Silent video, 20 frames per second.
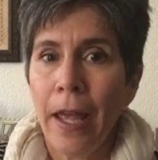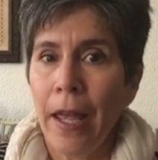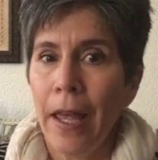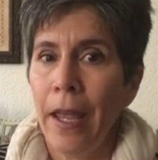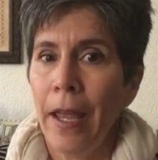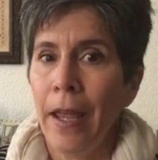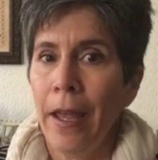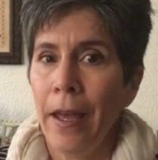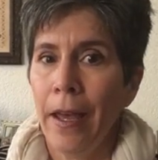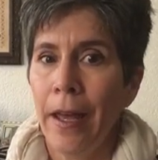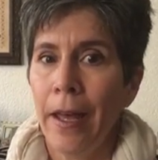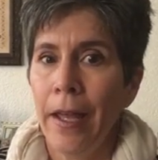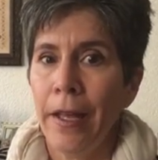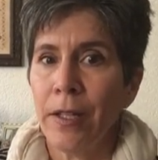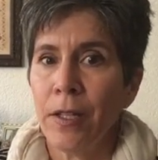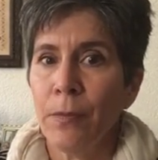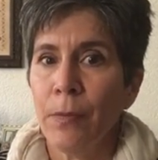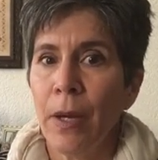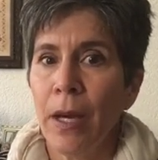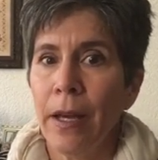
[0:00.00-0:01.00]
And
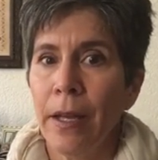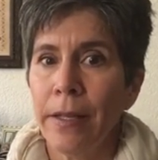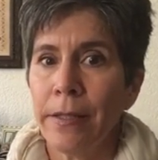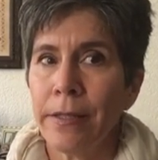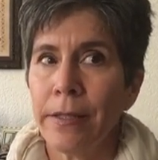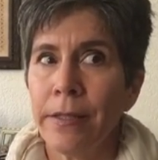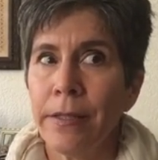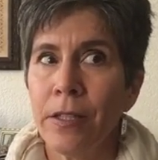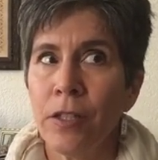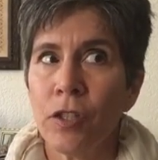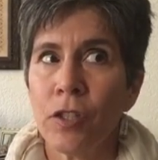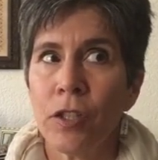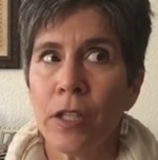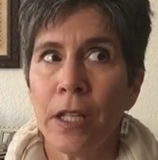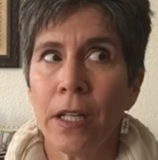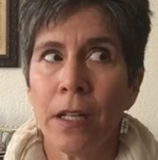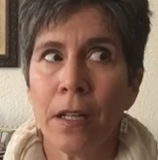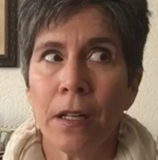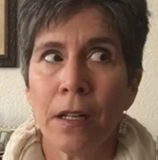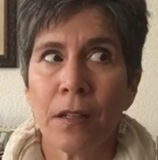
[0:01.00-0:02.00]
my
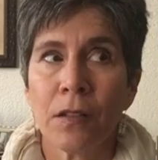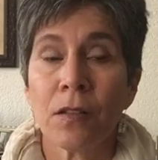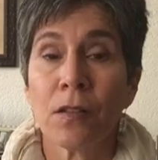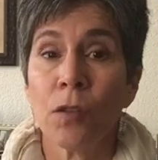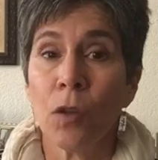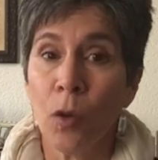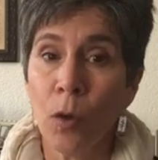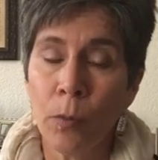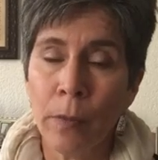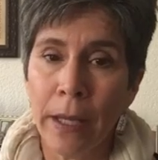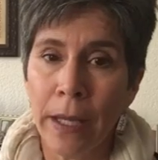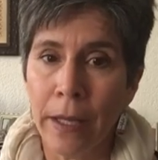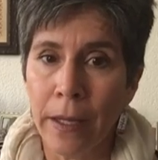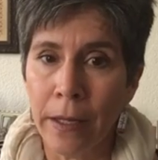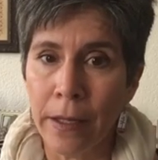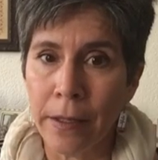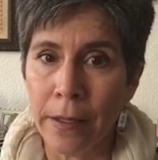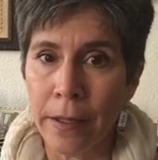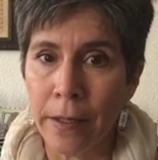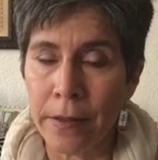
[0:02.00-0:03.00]
stitching
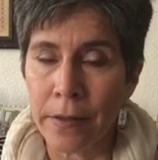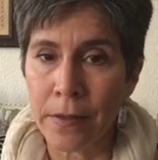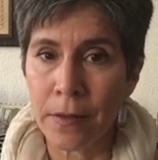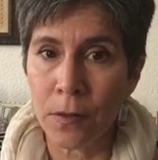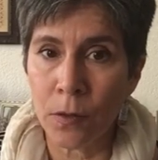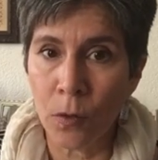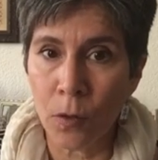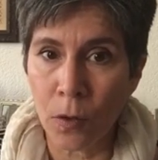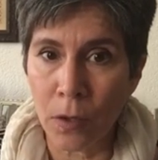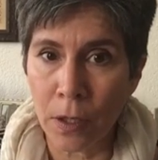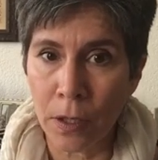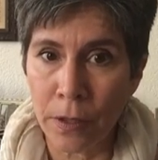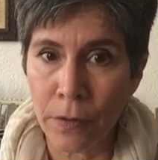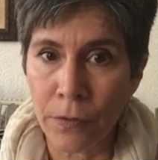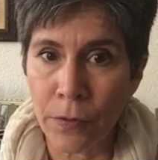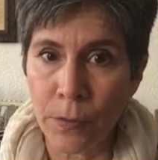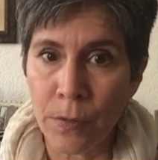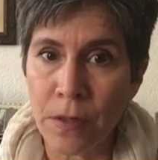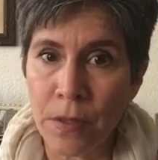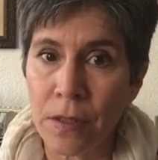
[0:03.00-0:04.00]
soulmate is Laura
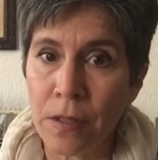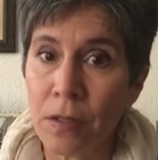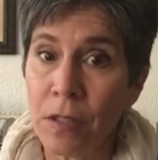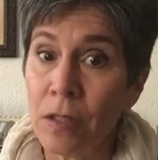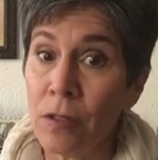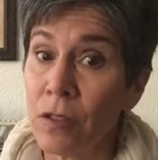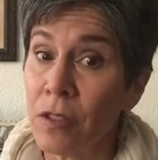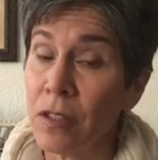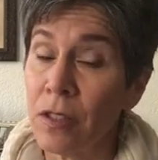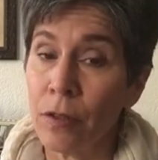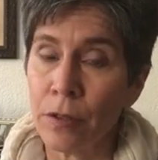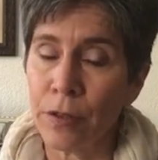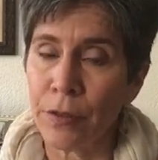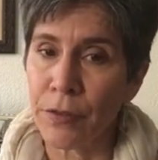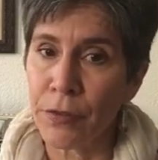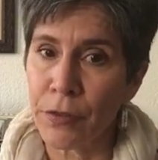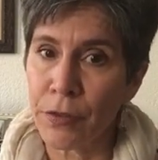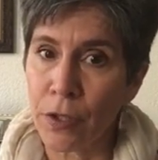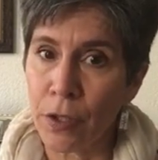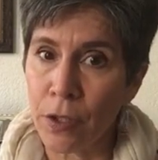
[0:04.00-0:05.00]
from the Serial
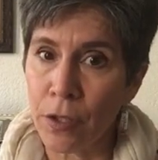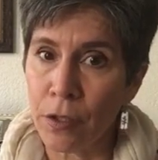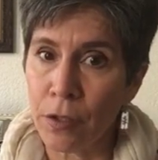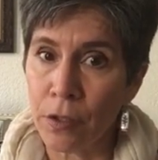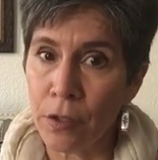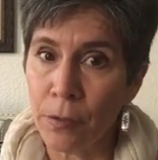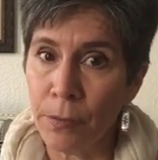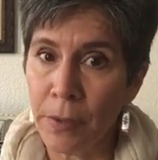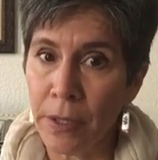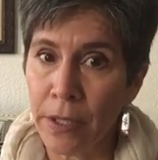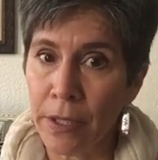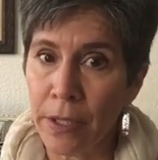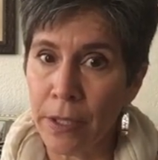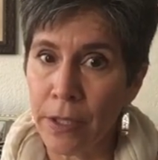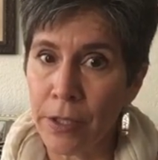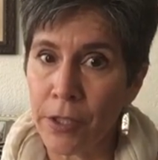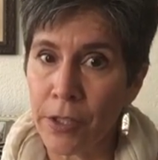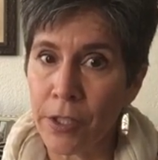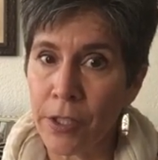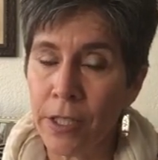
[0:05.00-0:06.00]
Starter,
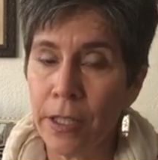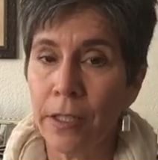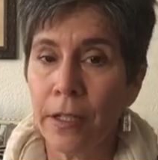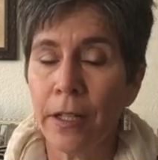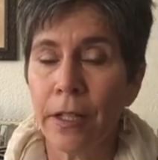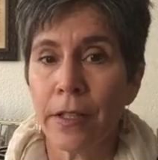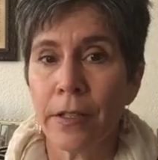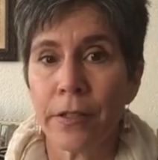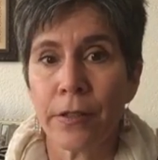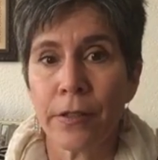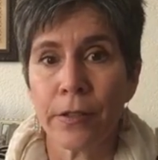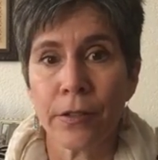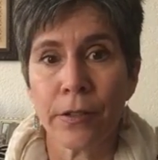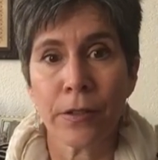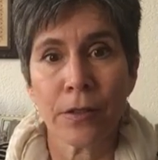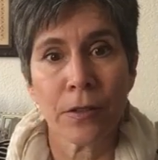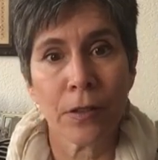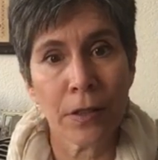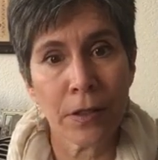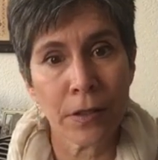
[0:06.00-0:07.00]
because she likes to
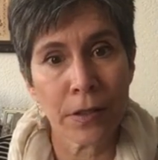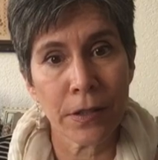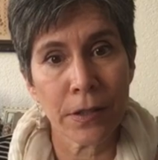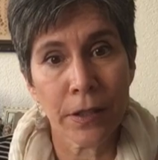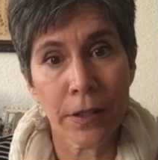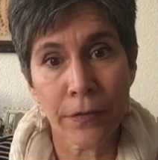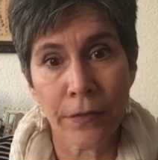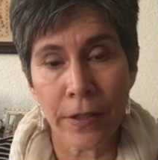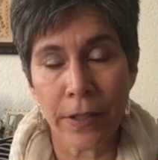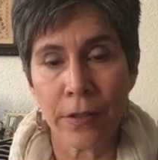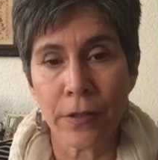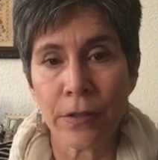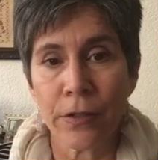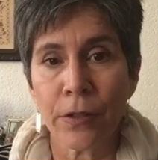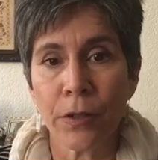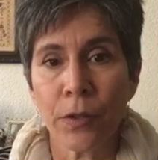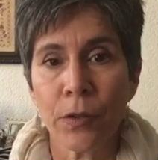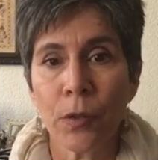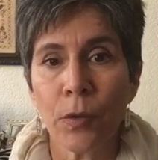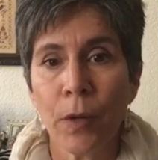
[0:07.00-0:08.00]
start stuff, and
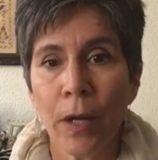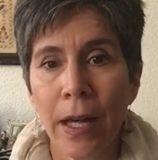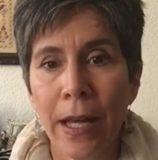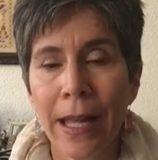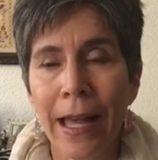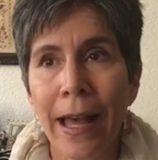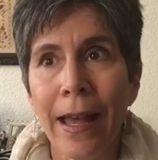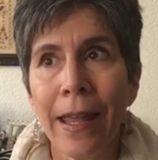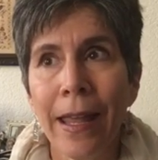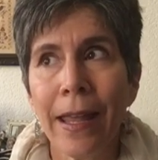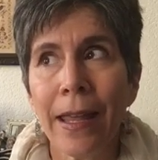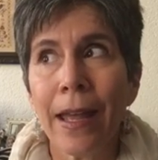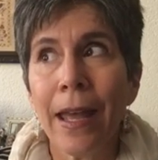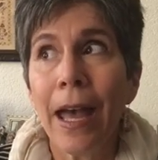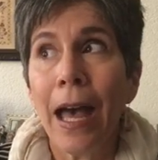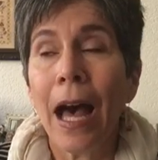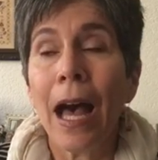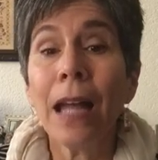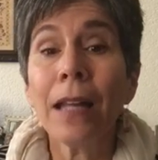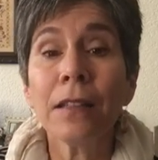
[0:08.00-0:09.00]
so do I.
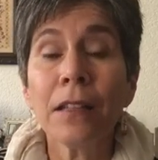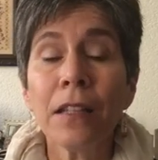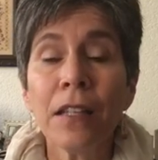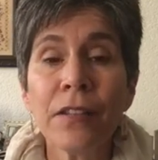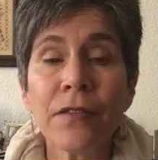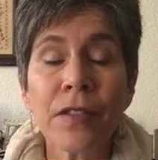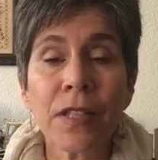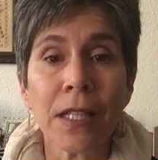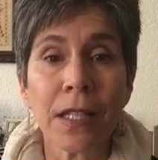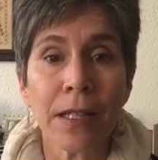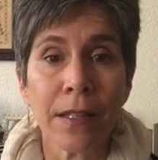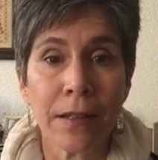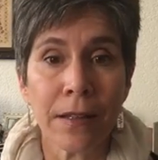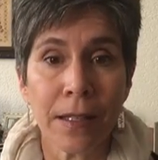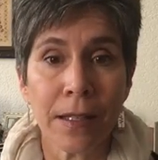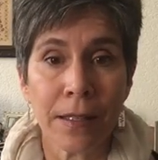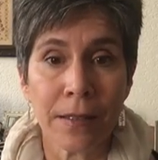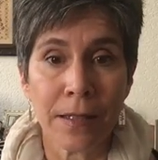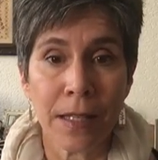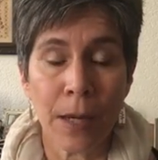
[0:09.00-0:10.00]
I love to kit
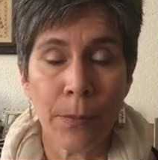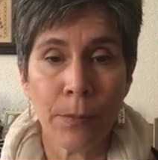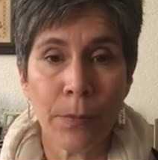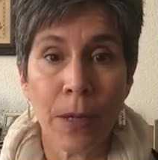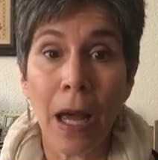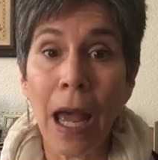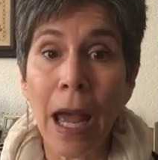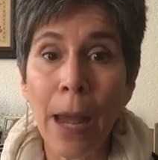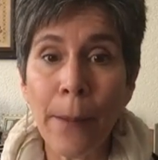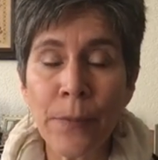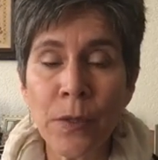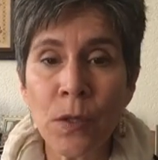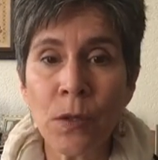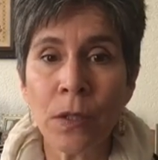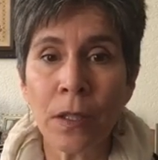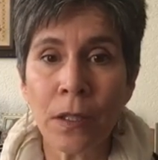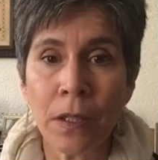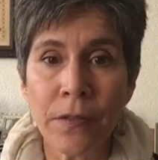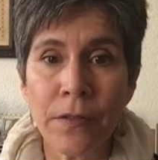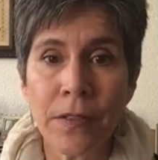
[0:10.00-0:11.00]
things up. Absolutely
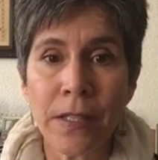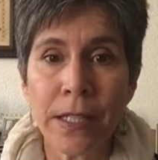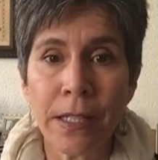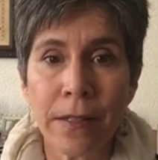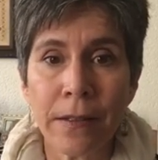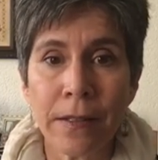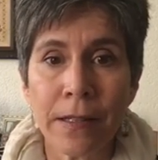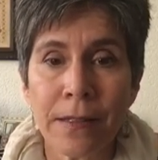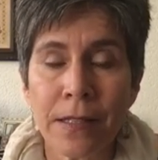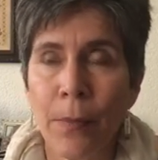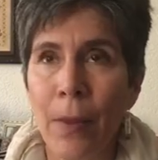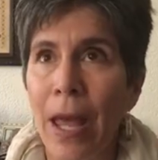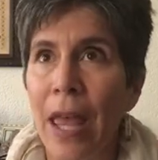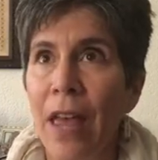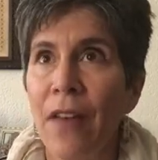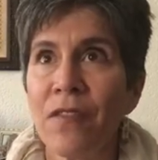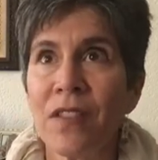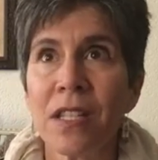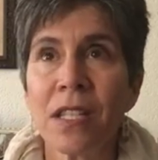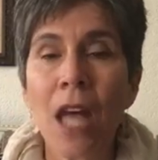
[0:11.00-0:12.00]
love to kit things up. I
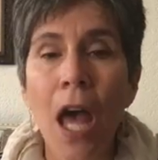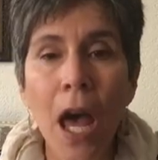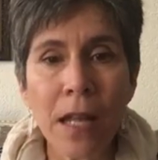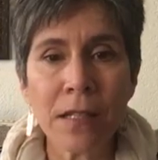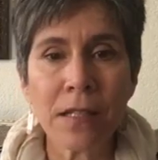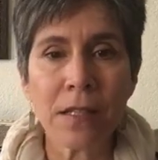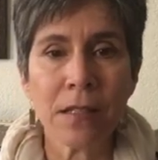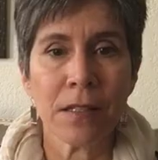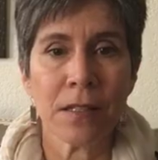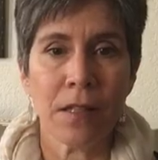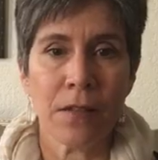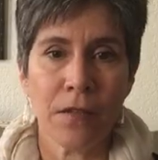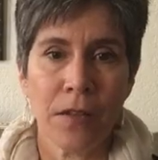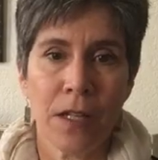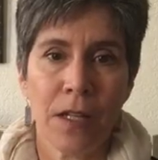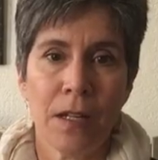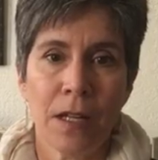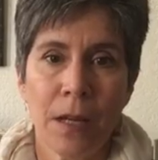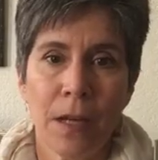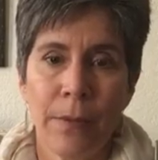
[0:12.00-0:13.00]
have tons of stuff
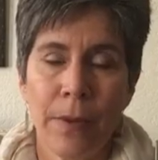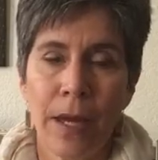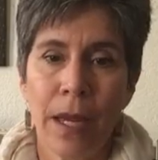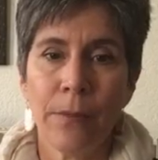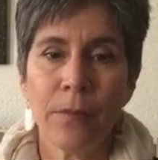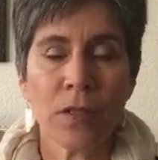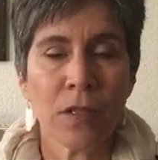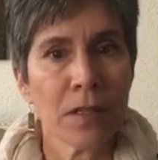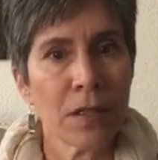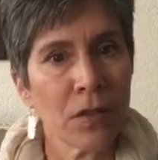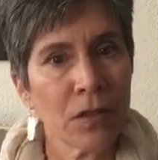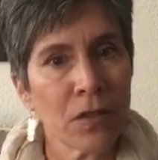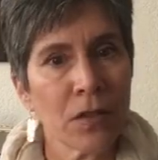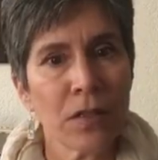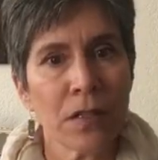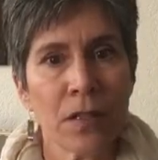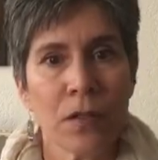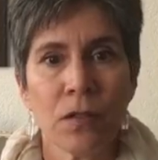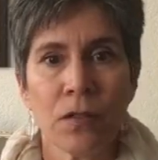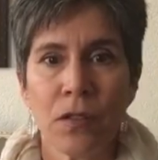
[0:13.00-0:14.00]
kitted up. I'm just such a
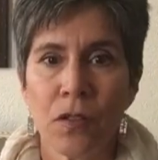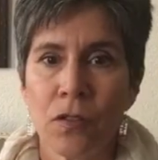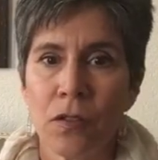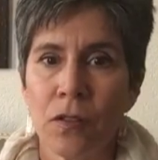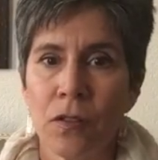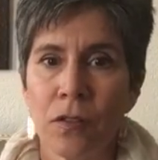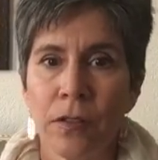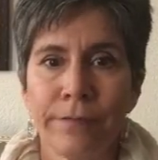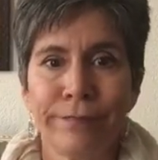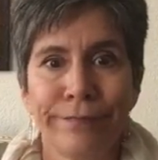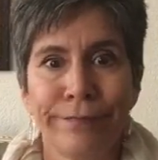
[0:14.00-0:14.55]
slow stitcher.